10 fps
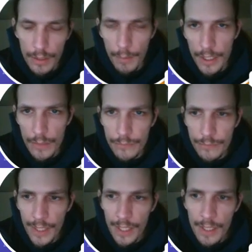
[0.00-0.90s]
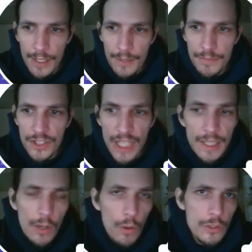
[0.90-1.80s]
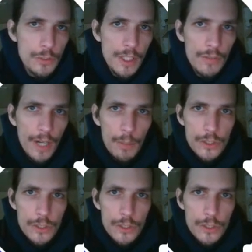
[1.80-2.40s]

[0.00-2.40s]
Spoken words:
I mean, you've seen the OSP around,